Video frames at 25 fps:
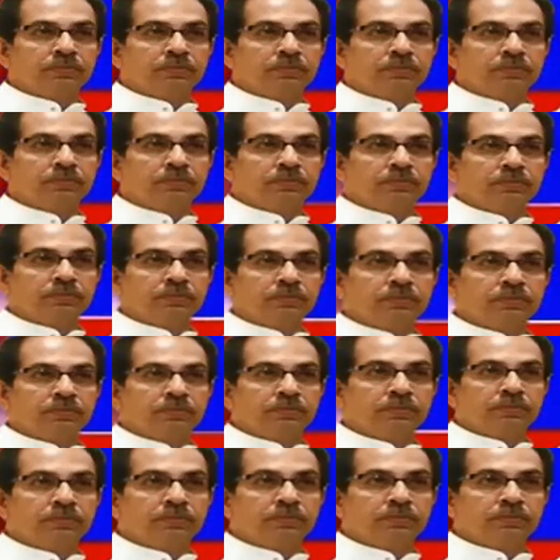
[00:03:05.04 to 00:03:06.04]

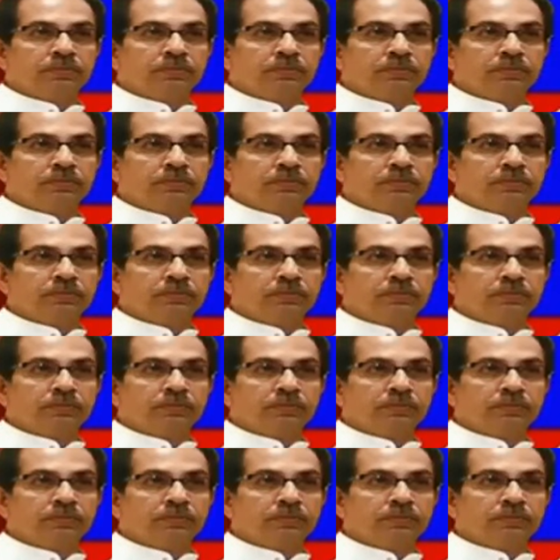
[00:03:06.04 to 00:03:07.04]

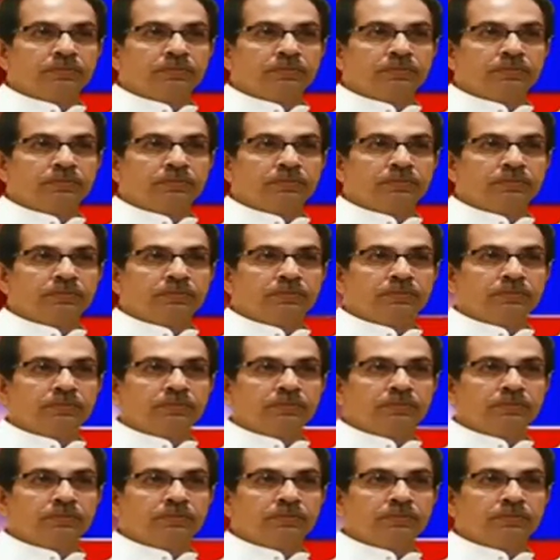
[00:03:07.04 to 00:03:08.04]

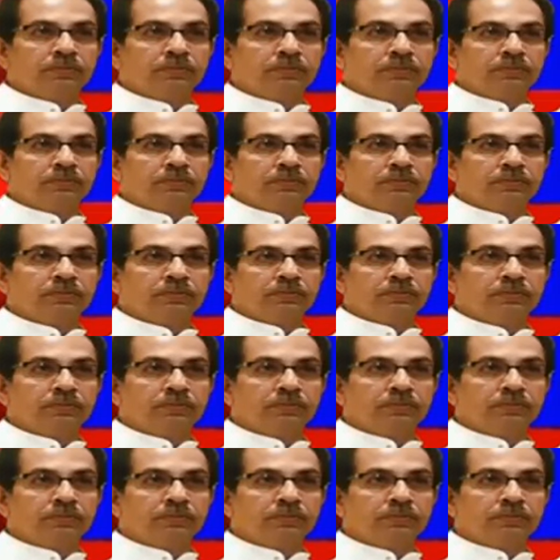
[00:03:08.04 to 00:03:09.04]

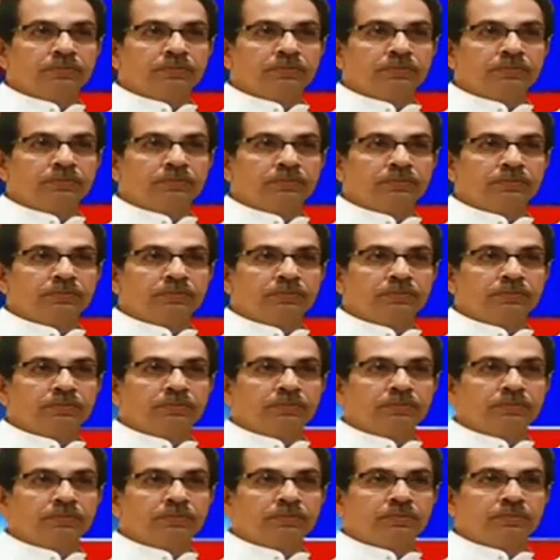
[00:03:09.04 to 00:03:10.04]

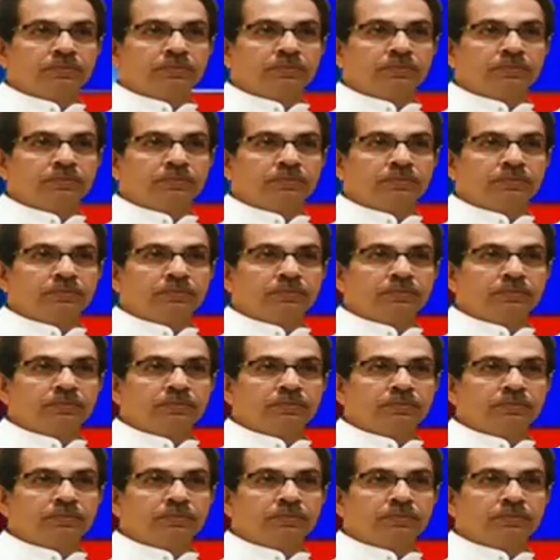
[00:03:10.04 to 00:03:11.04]

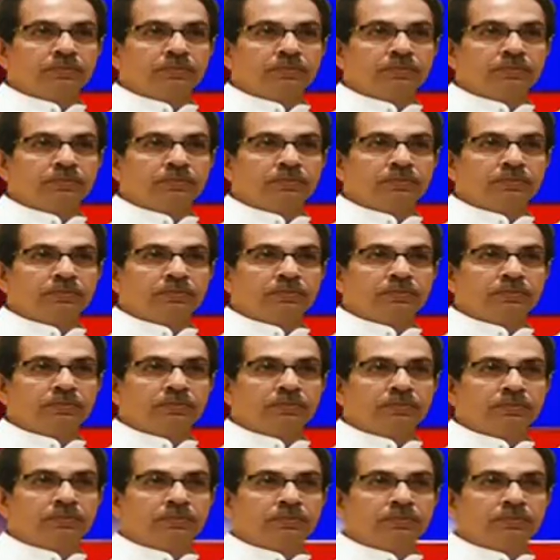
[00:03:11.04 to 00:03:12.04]

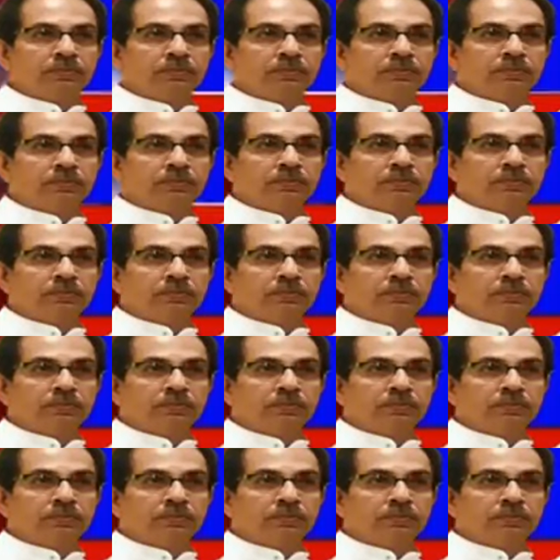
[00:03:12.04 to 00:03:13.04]
(not speaking)